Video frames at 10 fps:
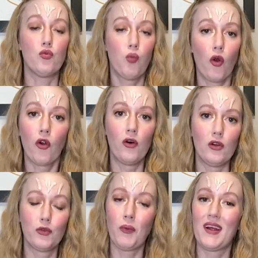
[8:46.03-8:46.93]

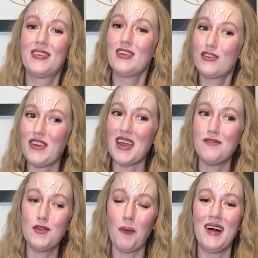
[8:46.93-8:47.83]
world where the
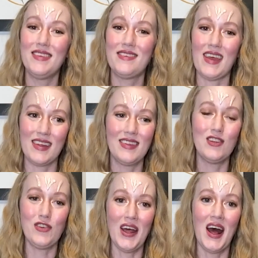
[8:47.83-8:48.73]
Shamed Ones and the
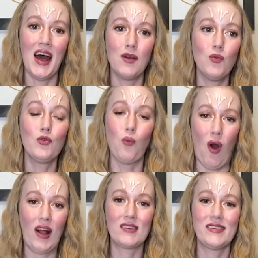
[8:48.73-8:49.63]
Jedi would
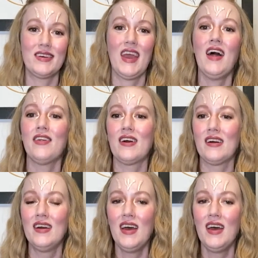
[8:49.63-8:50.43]
walk together.